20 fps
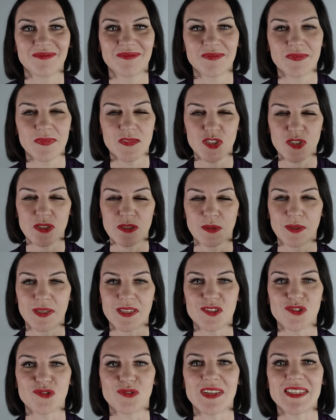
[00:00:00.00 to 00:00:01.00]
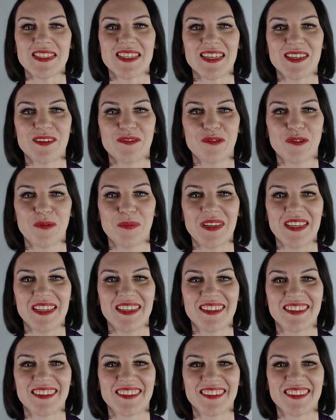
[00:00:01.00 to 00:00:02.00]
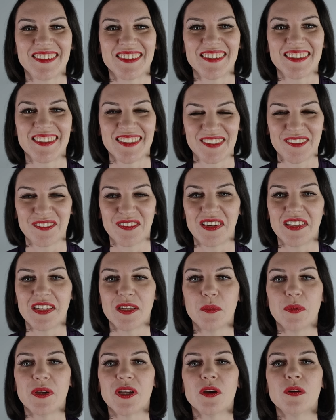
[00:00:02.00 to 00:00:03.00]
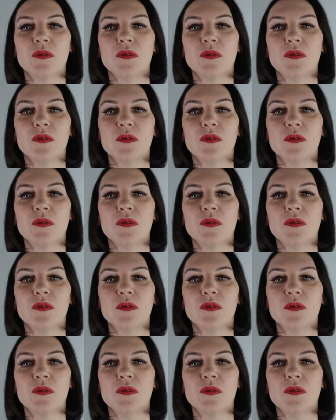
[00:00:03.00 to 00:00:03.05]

Just looking straight ahead for me. Great, here we go.